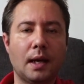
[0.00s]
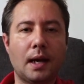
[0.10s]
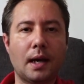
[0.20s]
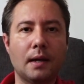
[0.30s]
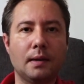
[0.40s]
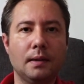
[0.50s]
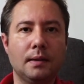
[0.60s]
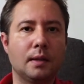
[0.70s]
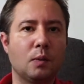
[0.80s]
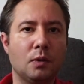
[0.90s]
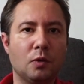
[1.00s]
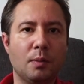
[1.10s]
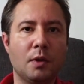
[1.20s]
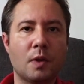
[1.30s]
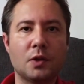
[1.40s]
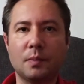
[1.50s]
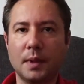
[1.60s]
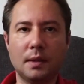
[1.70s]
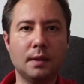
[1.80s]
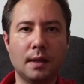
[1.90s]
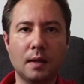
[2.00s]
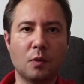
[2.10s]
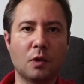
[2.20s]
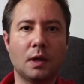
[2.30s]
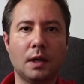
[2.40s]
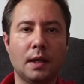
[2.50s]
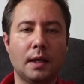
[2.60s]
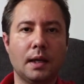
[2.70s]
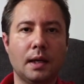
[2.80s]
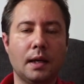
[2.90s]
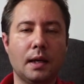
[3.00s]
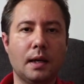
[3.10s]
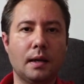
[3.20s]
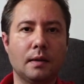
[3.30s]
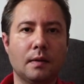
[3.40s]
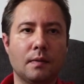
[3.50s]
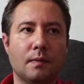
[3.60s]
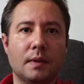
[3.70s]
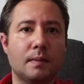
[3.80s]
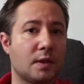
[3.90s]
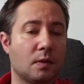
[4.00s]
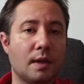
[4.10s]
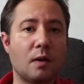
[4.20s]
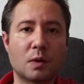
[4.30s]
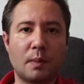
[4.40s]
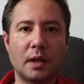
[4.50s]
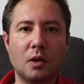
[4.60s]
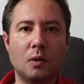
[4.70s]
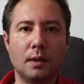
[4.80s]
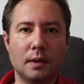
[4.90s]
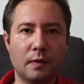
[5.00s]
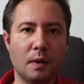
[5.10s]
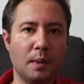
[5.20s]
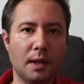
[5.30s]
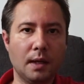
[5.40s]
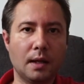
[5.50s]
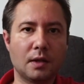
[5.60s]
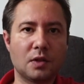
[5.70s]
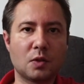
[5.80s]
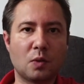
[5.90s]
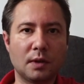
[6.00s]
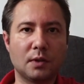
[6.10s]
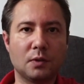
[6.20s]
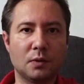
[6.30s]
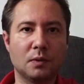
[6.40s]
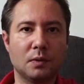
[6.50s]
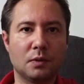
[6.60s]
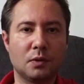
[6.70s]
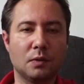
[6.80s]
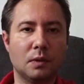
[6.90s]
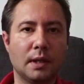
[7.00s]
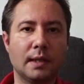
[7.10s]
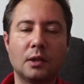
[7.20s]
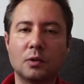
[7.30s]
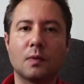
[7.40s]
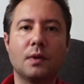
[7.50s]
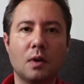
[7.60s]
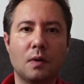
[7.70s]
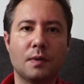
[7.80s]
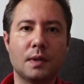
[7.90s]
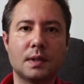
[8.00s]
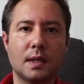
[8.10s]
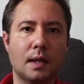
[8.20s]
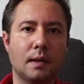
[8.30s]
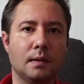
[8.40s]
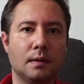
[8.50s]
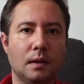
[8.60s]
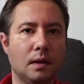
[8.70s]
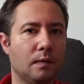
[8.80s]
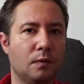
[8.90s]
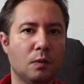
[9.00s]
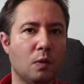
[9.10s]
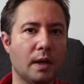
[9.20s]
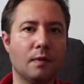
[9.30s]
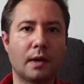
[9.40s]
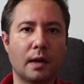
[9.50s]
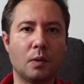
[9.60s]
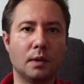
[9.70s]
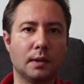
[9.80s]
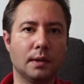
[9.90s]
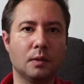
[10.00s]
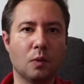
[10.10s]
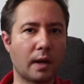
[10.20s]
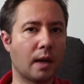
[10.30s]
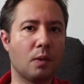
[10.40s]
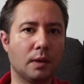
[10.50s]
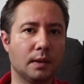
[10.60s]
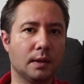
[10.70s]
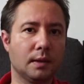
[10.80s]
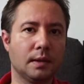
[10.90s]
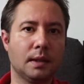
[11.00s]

I did not want to be regimented anymore. And so that was my goal in the very beginning. I just wanted to get out of the office and leave whenever I wanted, where I wanted.